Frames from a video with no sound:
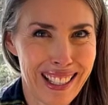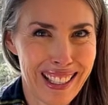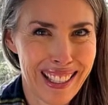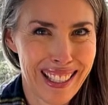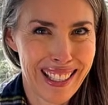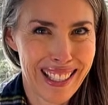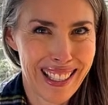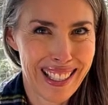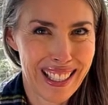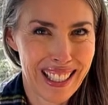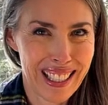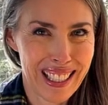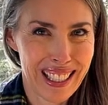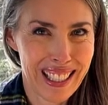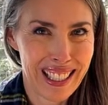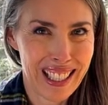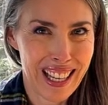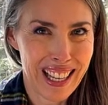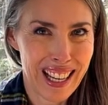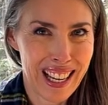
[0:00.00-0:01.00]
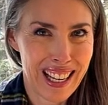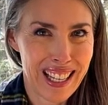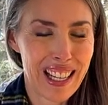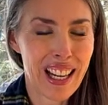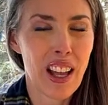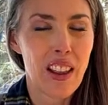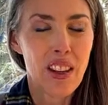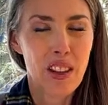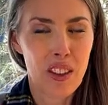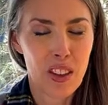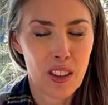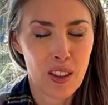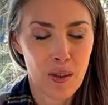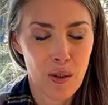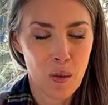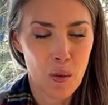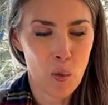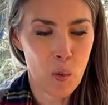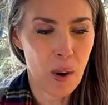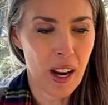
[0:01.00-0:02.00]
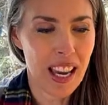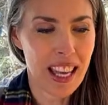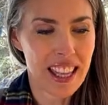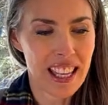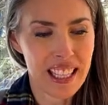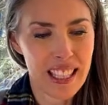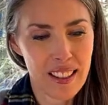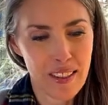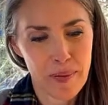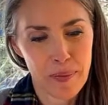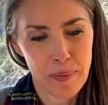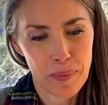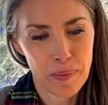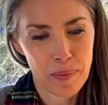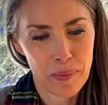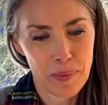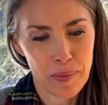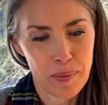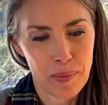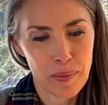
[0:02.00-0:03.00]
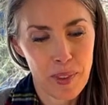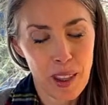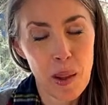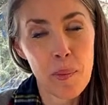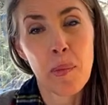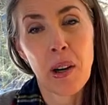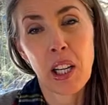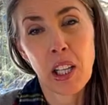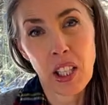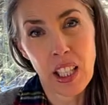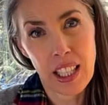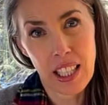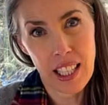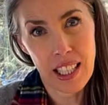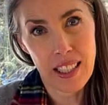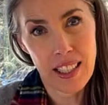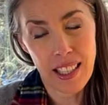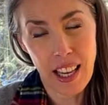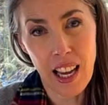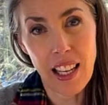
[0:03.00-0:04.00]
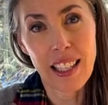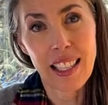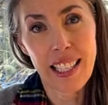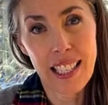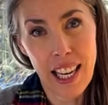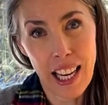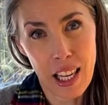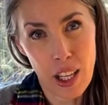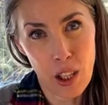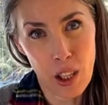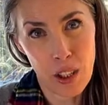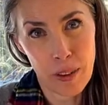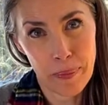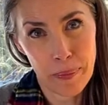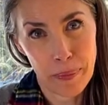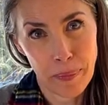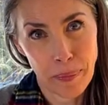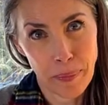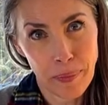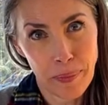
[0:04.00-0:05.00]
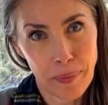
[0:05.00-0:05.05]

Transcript: is another way that the market has gotten tighter.